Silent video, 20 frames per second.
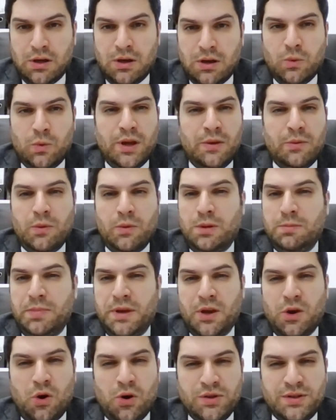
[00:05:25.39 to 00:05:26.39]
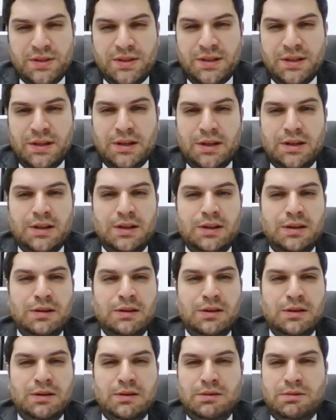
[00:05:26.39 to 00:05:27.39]
We will be hosting
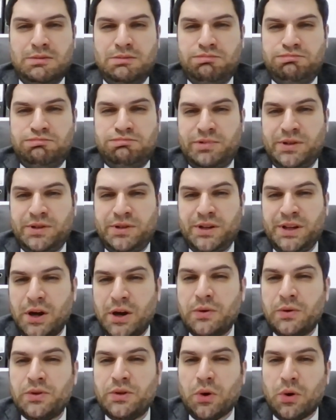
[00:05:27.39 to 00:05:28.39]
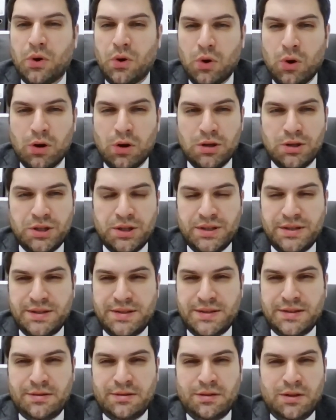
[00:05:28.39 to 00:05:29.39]
renowned oncologists